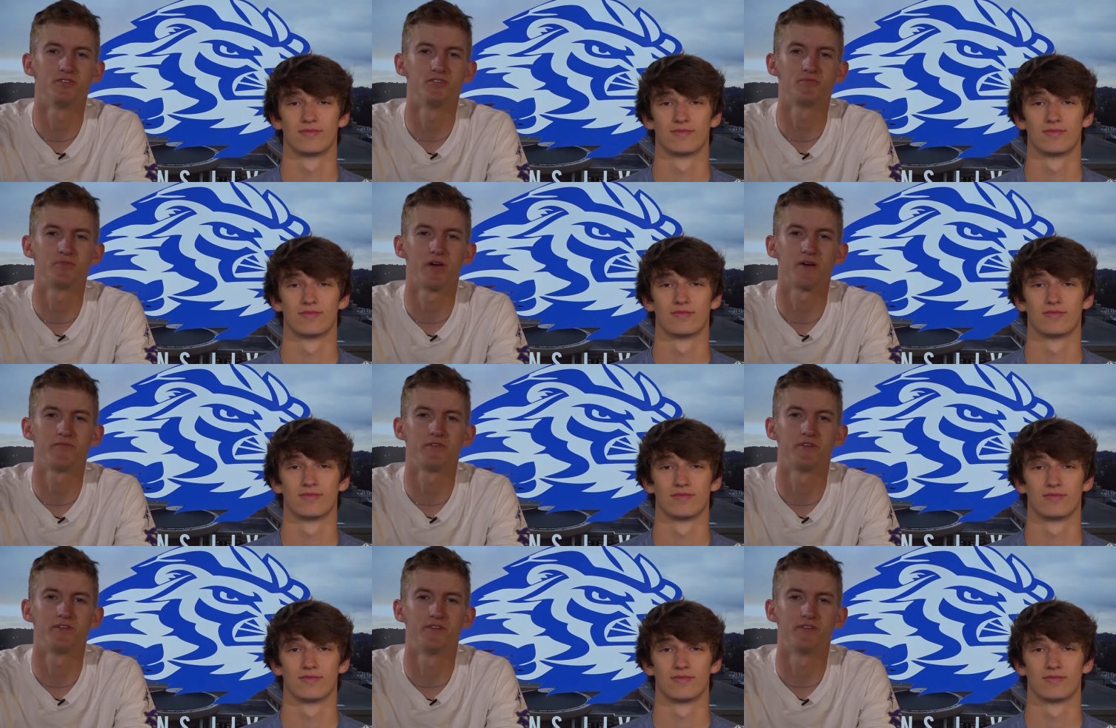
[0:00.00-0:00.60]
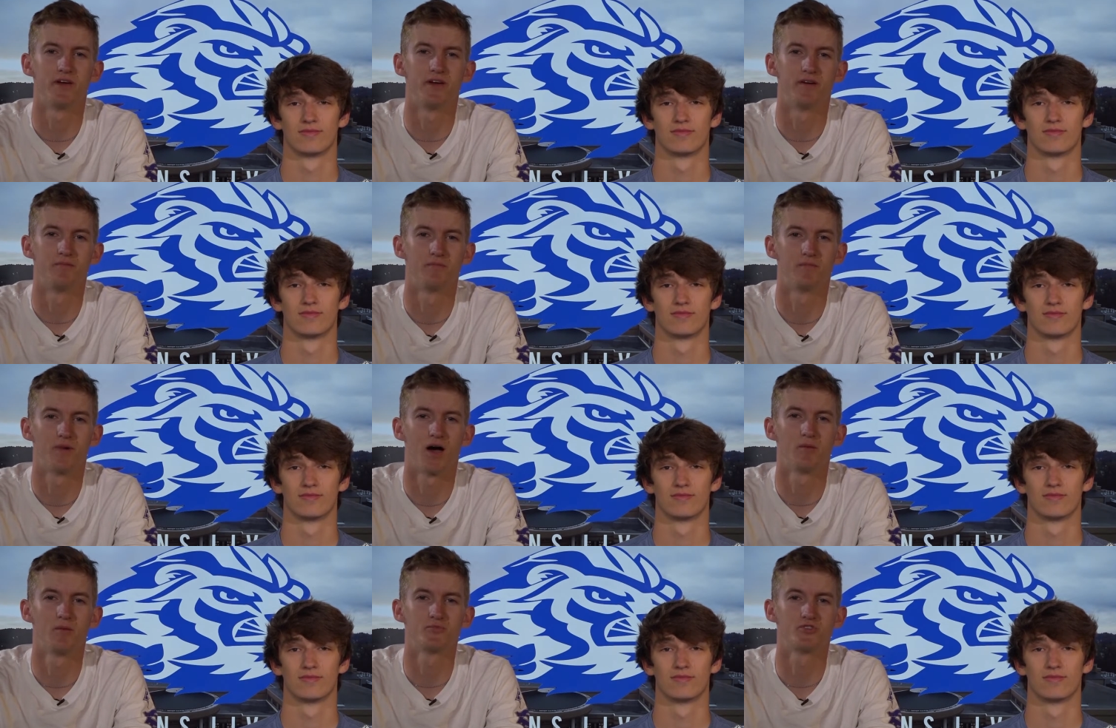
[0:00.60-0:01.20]
Speaker 1: we have for you today.
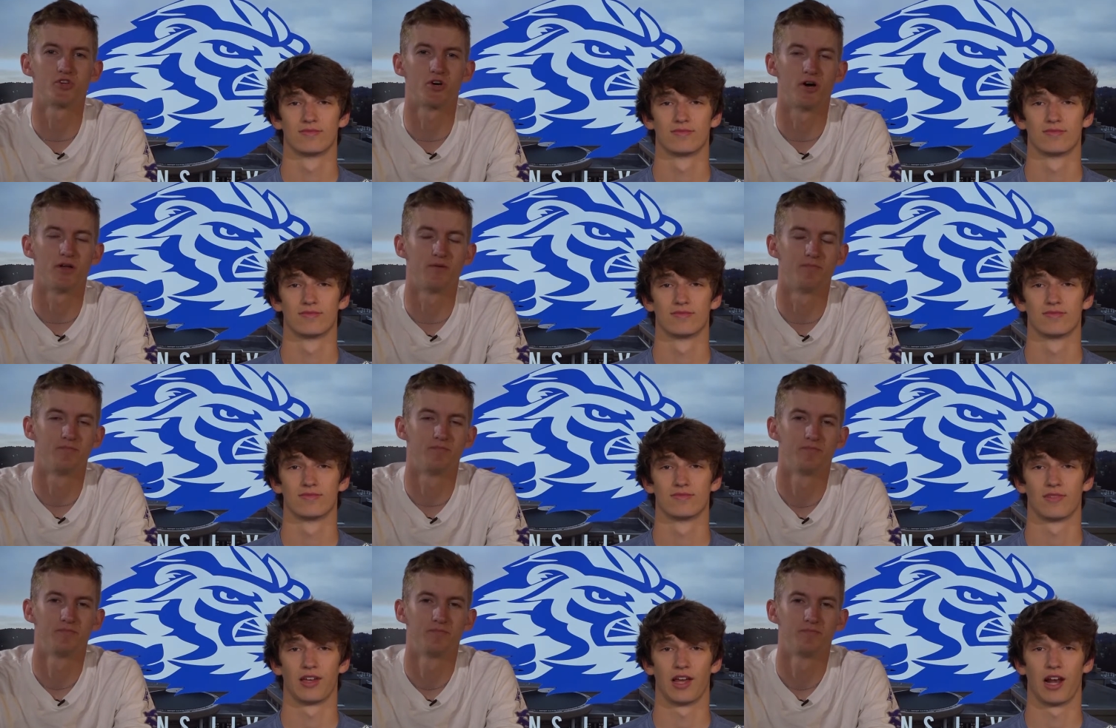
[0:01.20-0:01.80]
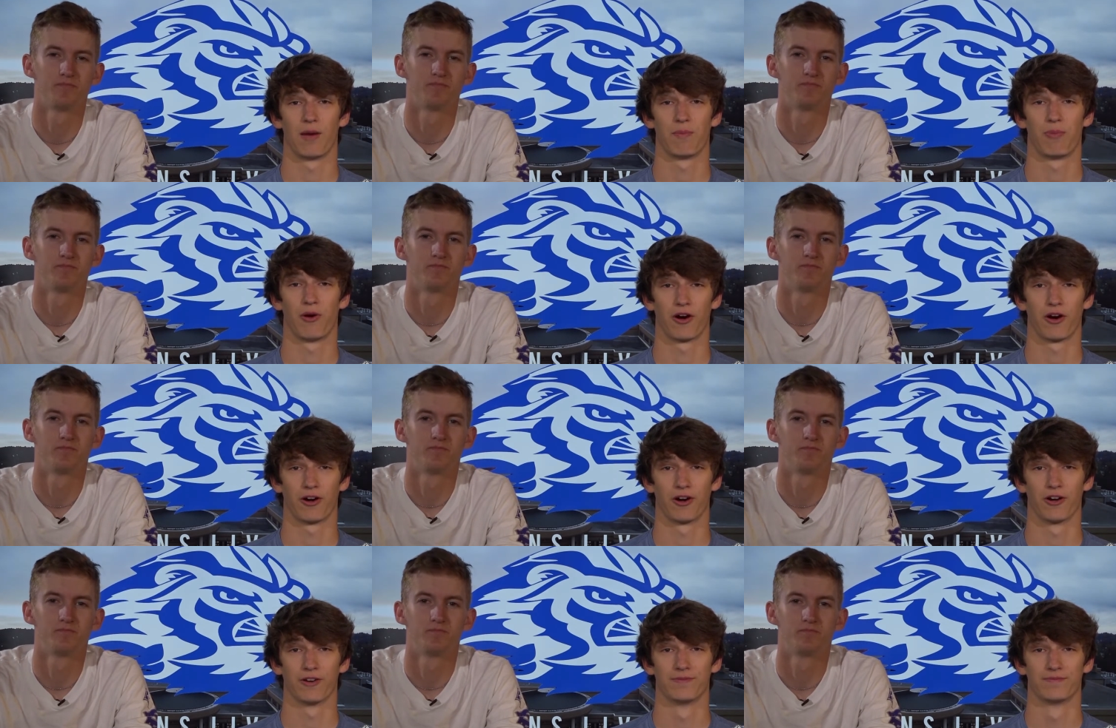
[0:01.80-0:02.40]
I'm John. And I'm Parker.